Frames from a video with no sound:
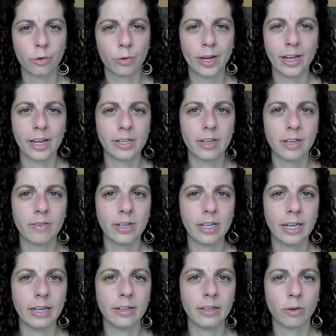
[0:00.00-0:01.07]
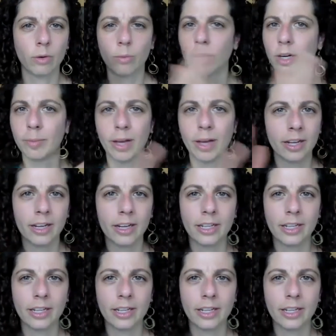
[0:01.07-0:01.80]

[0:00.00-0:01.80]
creativity, don't worry about it.